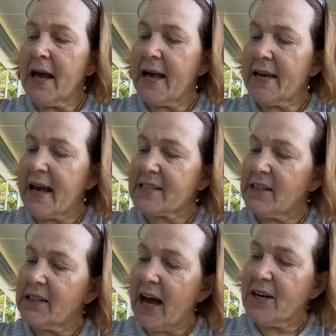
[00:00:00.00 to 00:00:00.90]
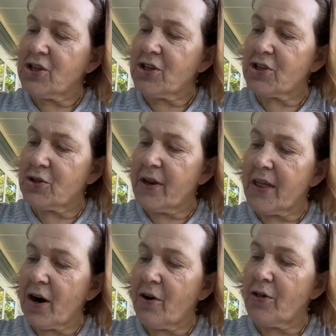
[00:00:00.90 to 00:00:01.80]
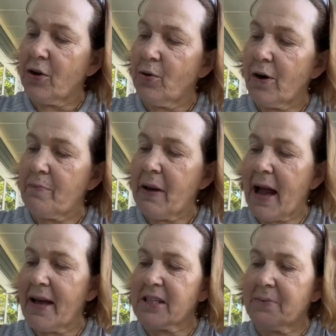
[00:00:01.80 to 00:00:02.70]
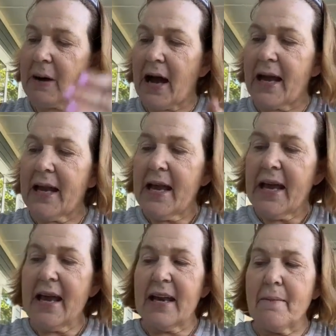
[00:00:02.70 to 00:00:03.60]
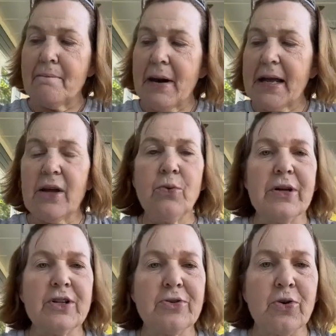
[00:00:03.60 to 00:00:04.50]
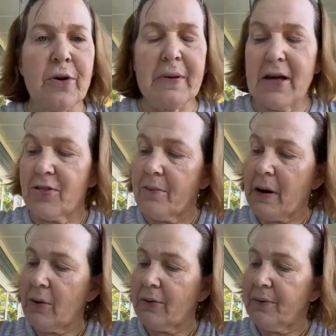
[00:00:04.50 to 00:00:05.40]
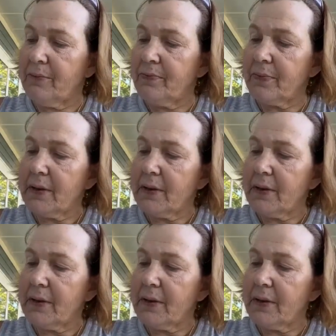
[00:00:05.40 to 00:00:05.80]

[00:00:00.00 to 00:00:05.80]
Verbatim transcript: And as Elijah stood there, the Lord passed by, and a mighty windstorm hit the mountain.